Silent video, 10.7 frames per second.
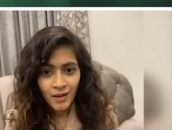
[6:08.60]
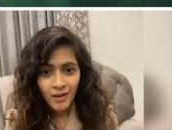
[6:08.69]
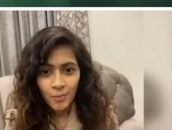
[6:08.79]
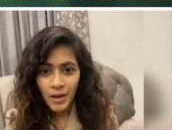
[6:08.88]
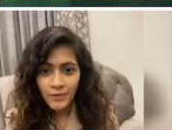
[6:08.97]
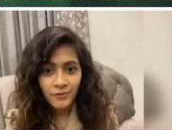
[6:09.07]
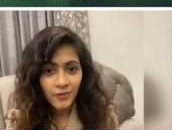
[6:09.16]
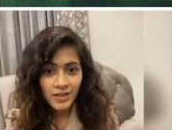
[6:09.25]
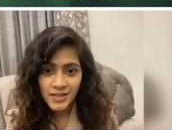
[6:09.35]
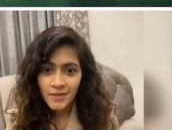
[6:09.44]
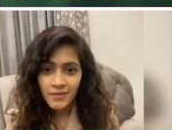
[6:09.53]
my
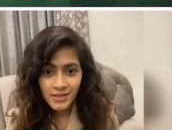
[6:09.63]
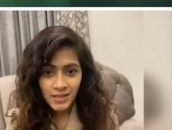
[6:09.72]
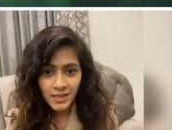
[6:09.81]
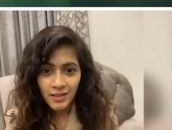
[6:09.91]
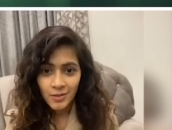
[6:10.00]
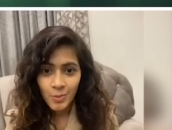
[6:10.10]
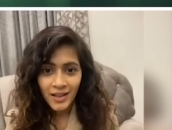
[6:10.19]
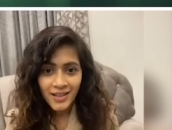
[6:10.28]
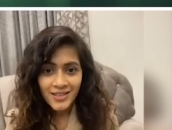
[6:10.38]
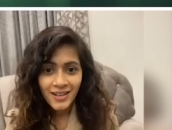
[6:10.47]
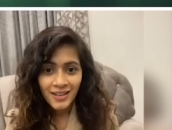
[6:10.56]
first ever scene in Bade
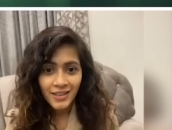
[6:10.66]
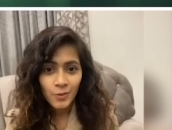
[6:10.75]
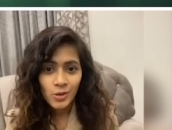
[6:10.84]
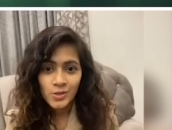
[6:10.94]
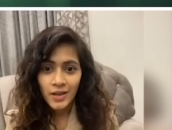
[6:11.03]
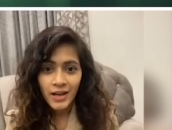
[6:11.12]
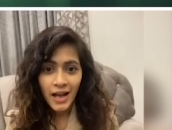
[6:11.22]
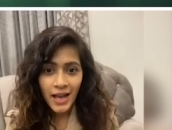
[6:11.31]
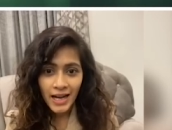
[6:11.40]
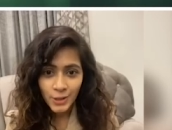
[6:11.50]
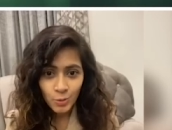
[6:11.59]
Achhe Lagte Hain was where I
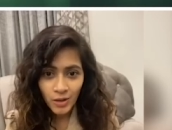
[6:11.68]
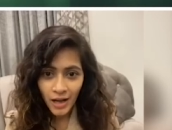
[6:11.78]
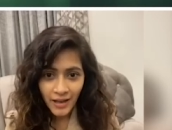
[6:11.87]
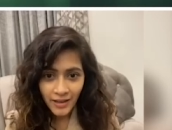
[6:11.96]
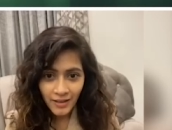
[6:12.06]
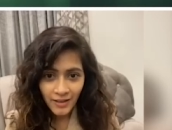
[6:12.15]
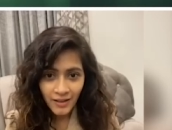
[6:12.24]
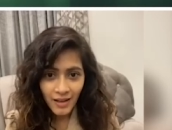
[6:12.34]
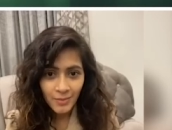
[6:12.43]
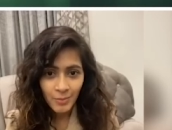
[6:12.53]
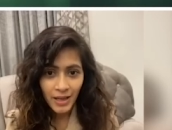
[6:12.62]
had to cry,
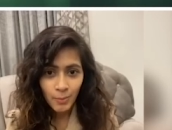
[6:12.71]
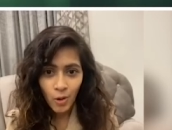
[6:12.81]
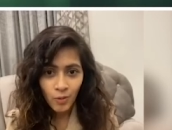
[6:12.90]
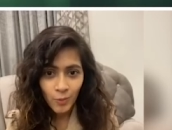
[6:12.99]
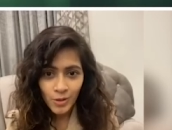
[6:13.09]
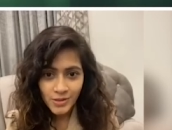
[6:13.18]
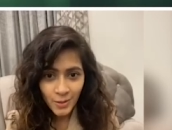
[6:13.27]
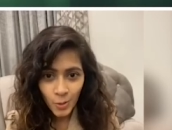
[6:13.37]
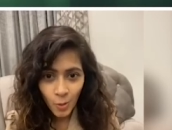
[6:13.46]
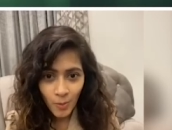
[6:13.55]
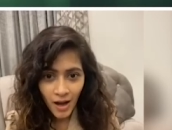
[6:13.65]
and my mom was
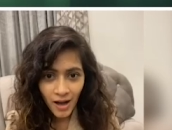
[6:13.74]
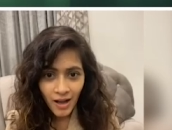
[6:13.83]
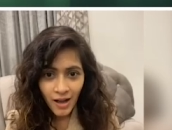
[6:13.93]
in coma.